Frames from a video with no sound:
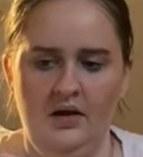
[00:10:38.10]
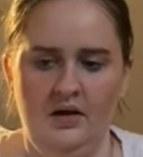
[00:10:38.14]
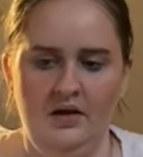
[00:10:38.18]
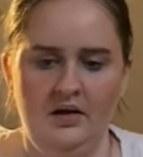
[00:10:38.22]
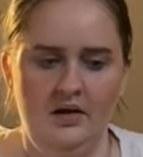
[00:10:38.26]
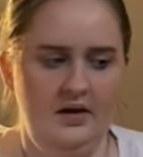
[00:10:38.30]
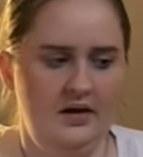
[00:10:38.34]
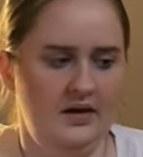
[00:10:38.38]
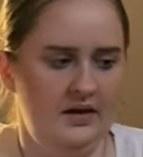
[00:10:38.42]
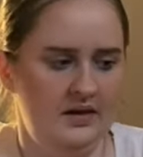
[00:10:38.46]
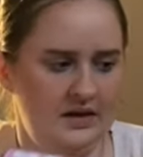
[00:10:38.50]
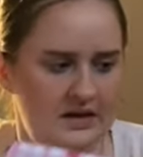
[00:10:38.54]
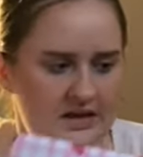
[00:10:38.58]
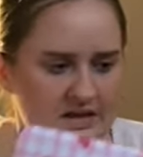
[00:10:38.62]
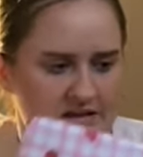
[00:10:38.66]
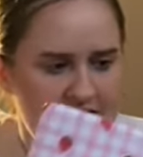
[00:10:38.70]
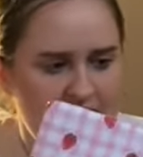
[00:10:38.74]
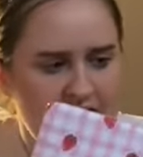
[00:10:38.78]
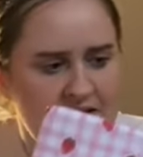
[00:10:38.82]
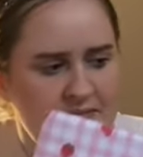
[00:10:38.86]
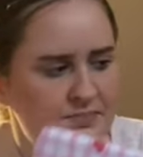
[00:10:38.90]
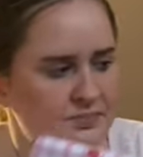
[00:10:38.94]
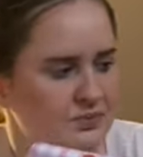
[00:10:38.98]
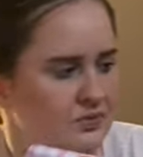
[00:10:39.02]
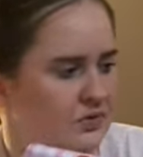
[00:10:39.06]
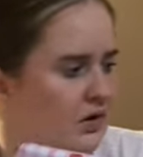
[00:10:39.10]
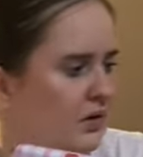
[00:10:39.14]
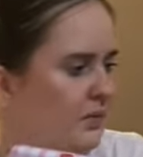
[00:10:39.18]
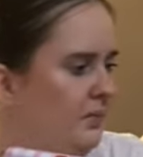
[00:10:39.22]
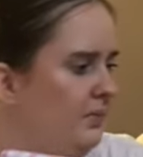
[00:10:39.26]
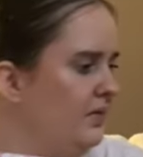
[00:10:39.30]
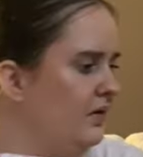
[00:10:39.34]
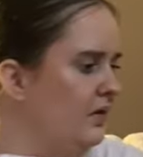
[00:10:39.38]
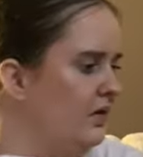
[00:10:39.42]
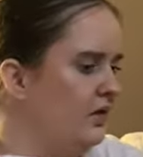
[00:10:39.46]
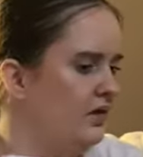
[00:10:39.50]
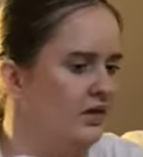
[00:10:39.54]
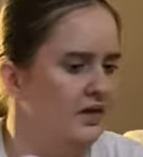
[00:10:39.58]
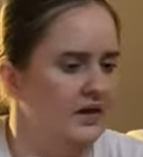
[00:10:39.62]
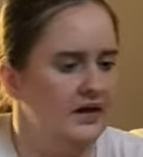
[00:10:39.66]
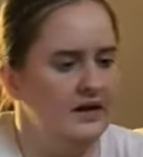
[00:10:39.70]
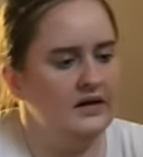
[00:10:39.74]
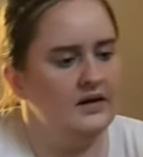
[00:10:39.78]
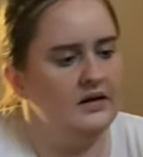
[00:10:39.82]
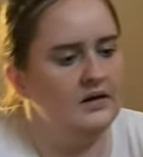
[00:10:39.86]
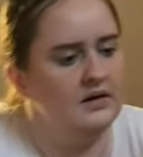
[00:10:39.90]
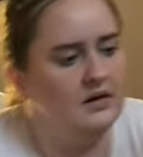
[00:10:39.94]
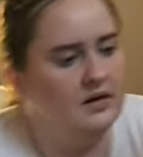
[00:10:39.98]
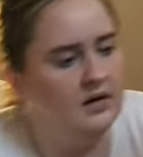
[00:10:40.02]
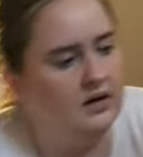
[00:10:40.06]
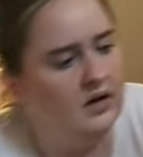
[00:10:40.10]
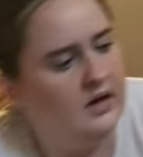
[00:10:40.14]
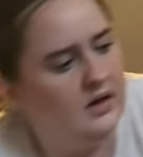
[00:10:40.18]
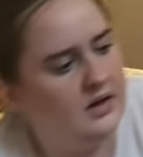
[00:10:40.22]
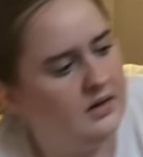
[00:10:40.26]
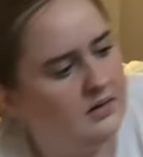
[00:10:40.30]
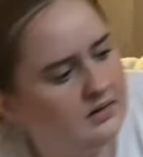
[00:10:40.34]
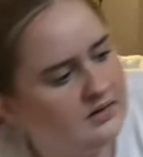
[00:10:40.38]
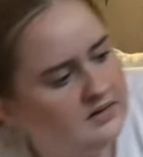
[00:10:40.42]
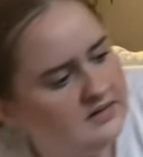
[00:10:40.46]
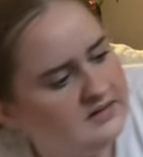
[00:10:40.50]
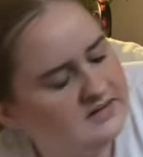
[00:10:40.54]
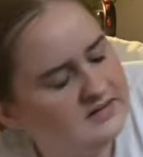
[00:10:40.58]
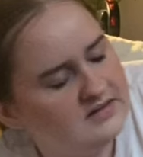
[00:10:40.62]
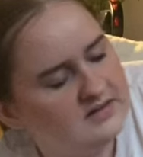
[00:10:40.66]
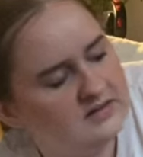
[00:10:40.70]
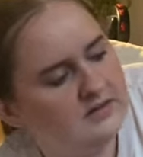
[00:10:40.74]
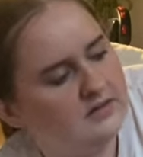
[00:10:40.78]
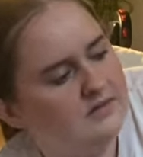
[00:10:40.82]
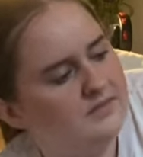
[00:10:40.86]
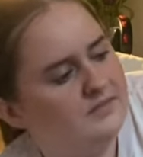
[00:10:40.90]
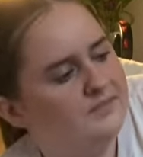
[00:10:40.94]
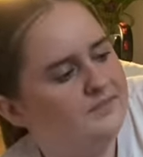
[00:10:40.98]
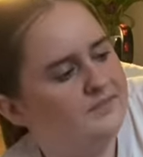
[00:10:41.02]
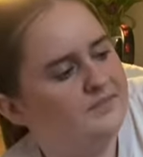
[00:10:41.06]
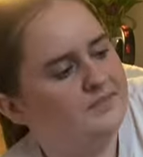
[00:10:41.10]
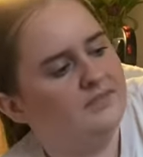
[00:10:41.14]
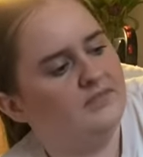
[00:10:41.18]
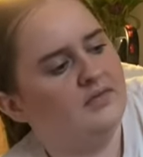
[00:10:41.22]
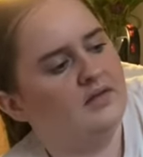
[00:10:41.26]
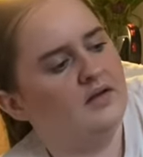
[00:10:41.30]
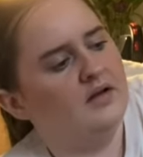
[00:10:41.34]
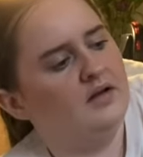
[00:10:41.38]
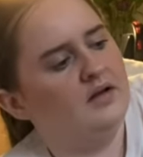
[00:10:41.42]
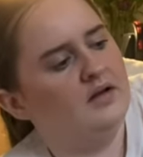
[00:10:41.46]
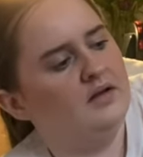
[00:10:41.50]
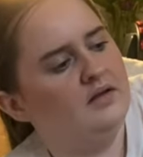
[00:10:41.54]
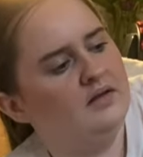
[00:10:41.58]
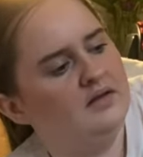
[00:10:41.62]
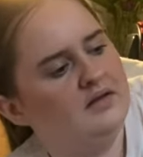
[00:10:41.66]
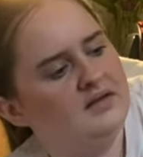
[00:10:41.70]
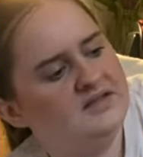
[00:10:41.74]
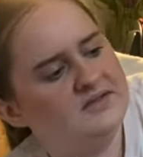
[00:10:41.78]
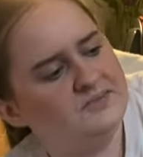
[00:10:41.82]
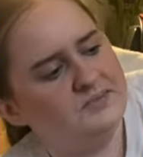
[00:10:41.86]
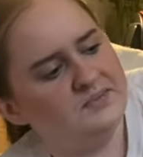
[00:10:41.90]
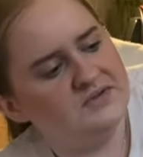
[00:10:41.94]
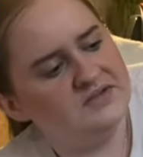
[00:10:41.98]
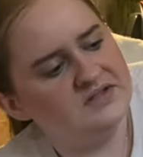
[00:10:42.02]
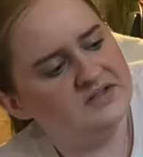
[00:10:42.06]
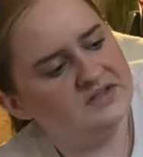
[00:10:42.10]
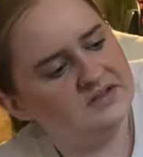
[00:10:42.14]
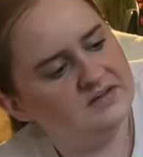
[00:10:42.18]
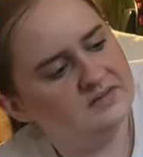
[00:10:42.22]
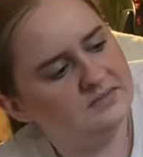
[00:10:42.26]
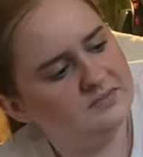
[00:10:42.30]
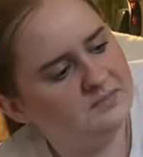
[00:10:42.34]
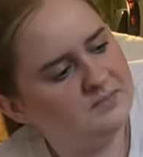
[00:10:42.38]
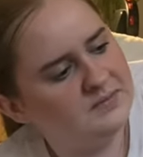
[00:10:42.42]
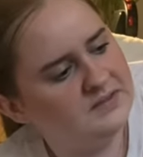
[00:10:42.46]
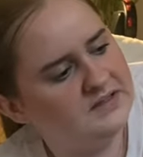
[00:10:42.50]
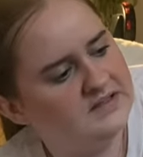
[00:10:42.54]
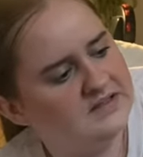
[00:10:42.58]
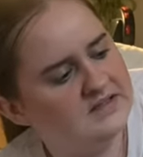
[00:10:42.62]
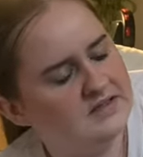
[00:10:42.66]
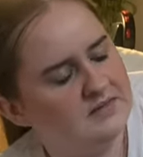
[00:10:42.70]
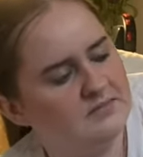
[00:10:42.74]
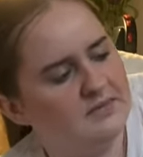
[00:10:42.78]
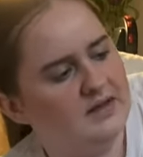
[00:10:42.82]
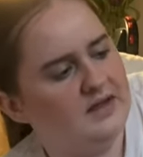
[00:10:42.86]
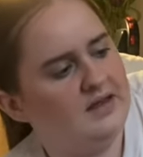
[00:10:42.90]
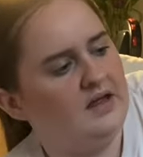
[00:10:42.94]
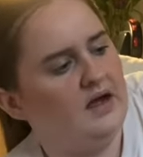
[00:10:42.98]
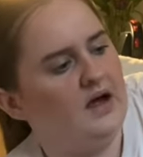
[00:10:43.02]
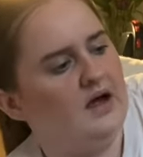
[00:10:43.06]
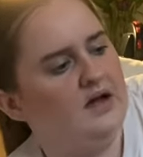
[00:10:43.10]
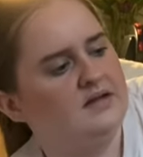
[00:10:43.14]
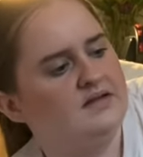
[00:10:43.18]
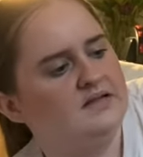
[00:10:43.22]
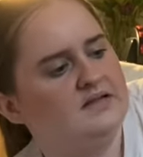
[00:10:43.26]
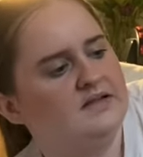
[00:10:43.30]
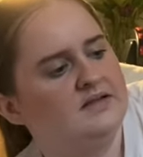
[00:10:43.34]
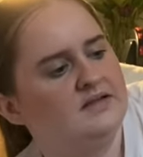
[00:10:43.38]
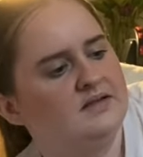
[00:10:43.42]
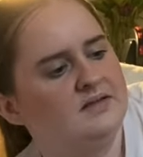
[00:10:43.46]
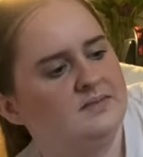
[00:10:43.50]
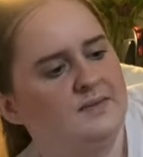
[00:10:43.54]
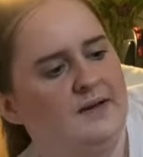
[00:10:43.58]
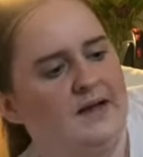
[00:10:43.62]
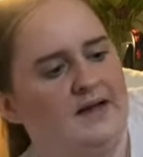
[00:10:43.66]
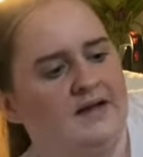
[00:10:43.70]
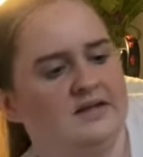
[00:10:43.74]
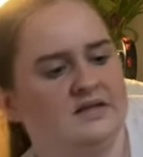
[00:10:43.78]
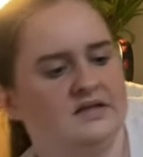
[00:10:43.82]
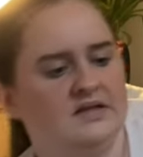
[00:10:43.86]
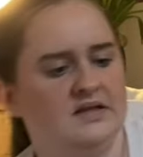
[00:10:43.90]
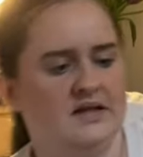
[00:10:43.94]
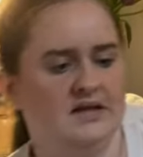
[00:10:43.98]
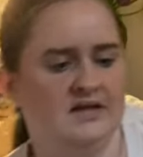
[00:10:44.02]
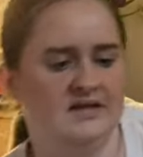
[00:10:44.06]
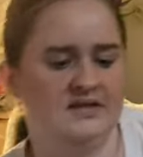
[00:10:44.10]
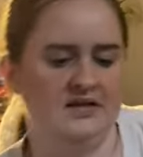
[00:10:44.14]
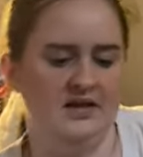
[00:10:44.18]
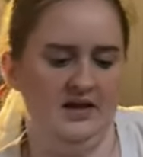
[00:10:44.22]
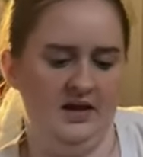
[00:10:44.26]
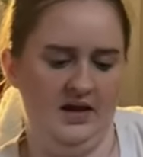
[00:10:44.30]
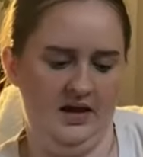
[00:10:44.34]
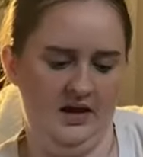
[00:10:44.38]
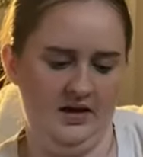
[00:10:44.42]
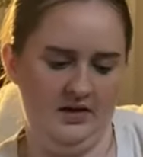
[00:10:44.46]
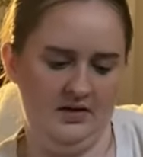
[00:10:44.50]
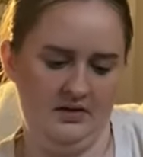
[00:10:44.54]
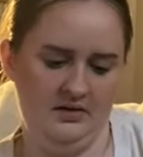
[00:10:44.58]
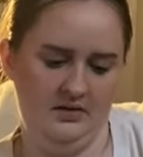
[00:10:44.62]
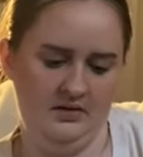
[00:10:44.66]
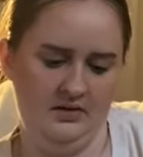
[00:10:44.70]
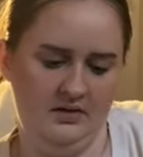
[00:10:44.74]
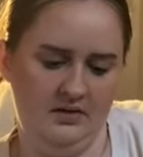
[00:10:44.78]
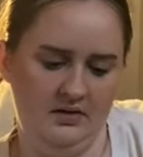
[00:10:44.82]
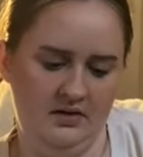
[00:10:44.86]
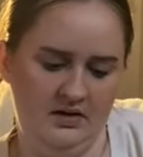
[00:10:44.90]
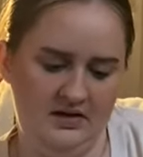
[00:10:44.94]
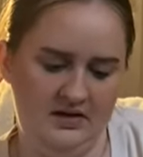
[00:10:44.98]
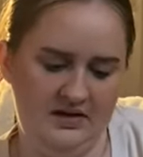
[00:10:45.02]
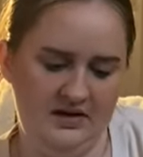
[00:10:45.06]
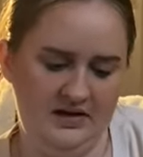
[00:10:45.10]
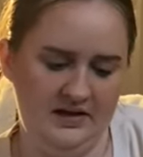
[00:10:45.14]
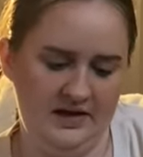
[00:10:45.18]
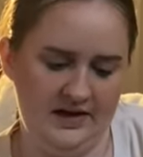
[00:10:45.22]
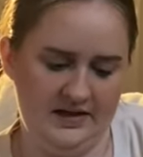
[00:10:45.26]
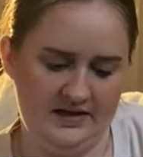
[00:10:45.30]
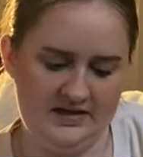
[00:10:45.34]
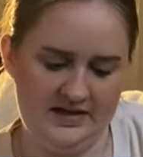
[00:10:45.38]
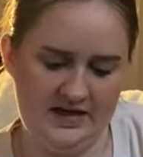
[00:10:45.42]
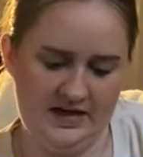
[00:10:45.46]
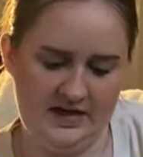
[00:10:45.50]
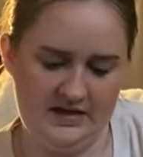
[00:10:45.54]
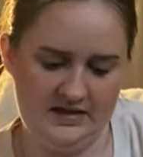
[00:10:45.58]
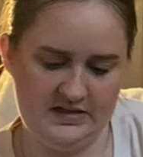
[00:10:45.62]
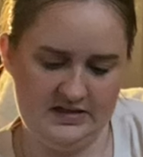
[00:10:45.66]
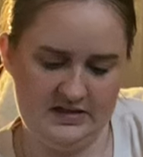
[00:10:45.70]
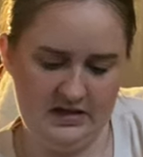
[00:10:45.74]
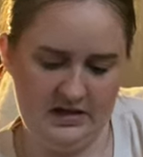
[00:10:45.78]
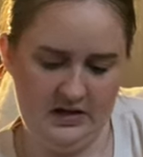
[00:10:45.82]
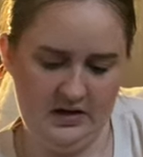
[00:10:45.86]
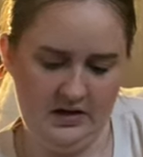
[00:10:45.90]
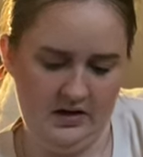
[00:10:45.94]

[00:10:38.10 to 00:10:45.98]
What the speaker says: Like, this is proper thin, because this would have been something that I didn't expect as, like, yeeted,